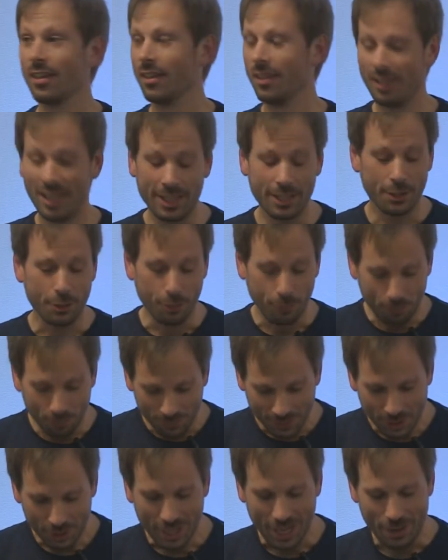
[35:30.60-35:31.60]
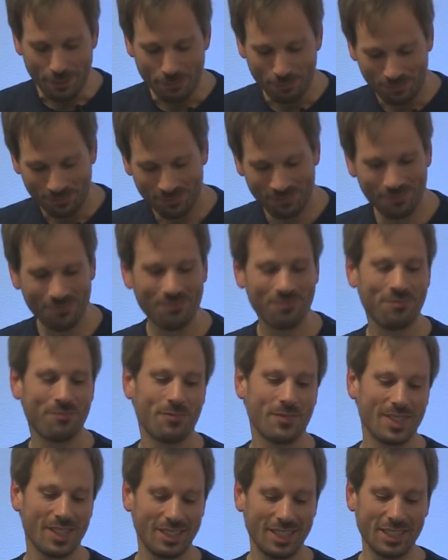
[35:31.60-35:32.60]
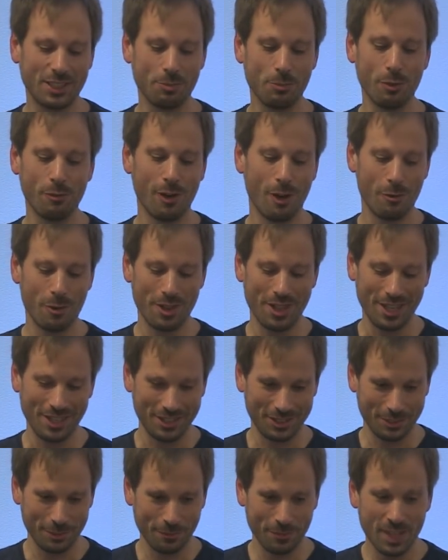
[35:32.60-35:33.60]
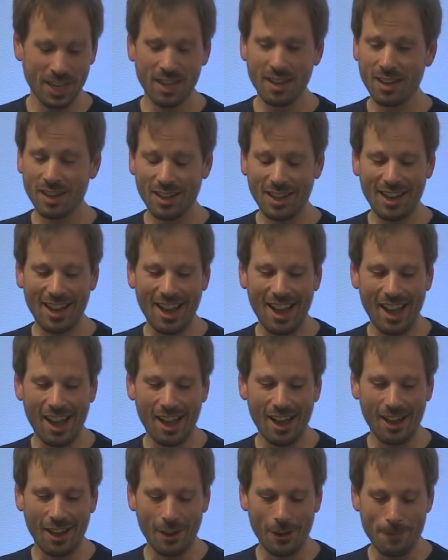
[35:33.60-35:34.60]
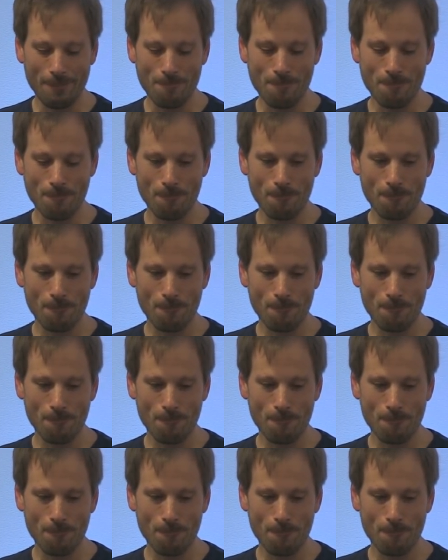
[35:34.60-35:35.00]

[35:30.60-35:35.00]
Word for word: Thank you. OK, let's move on with this. Um,